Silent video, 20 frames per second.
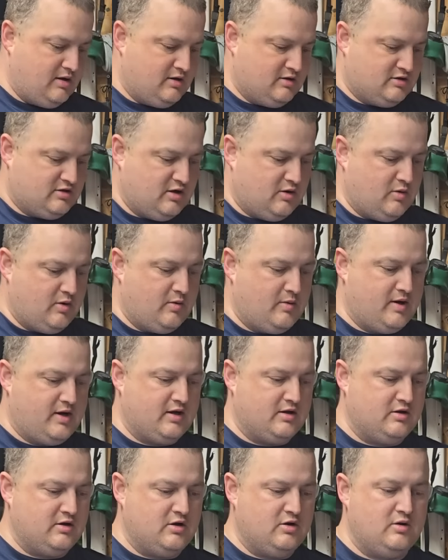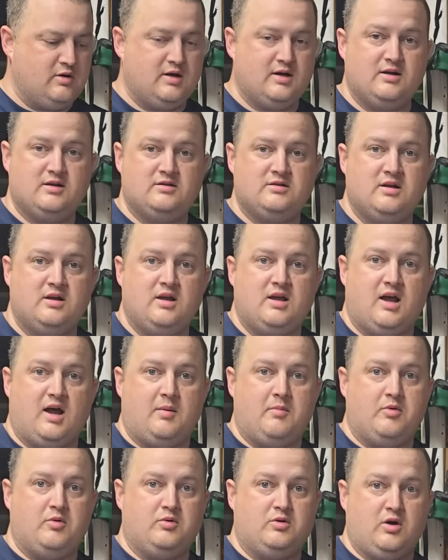So what we can do is,
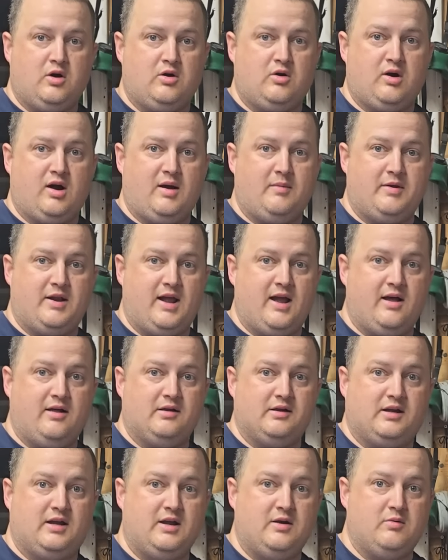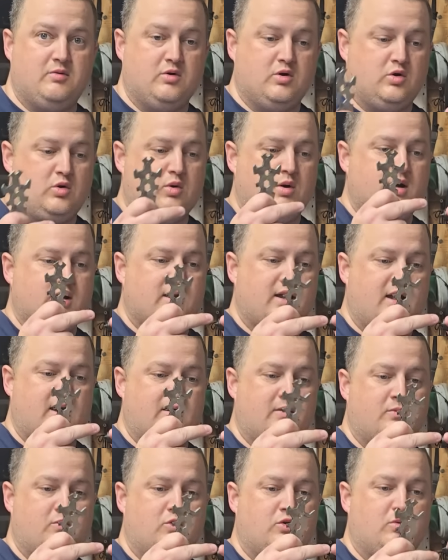I'm going to go grab an Allen key real quick
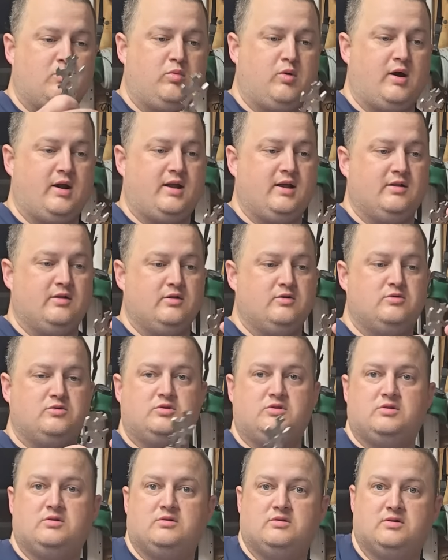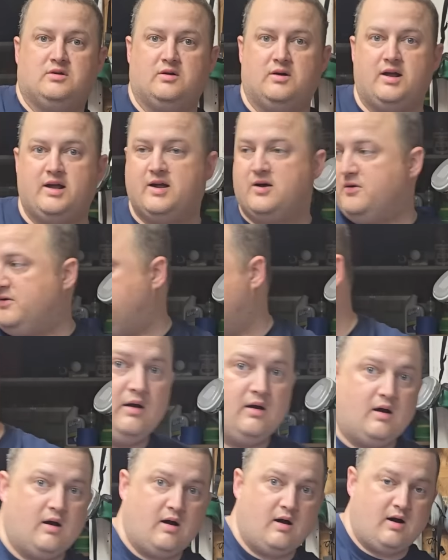and we'll break it loose. So hang on.
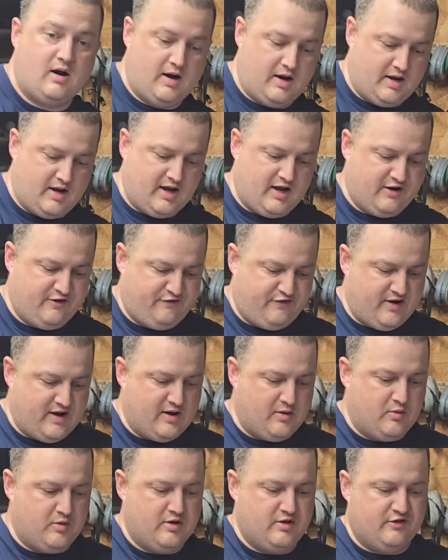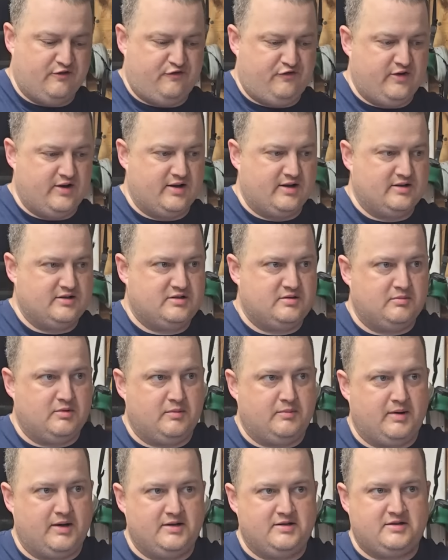Alright, I had to find one that fits, but
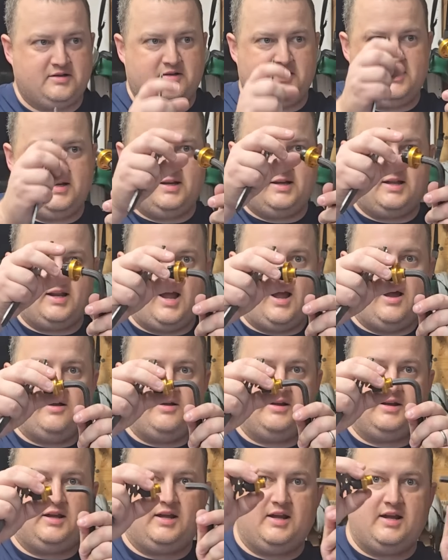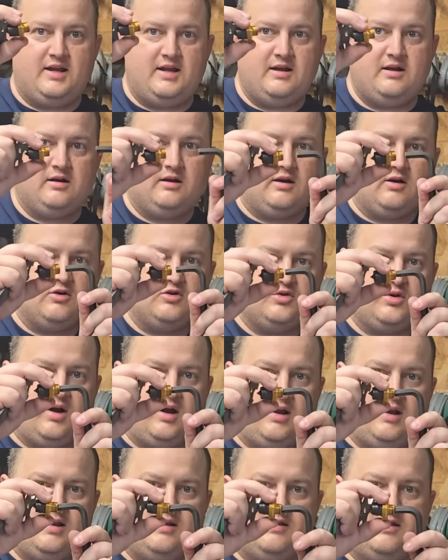basically an Allen key goes
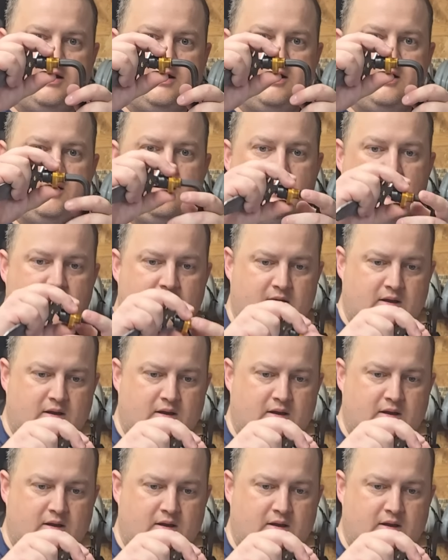right in there.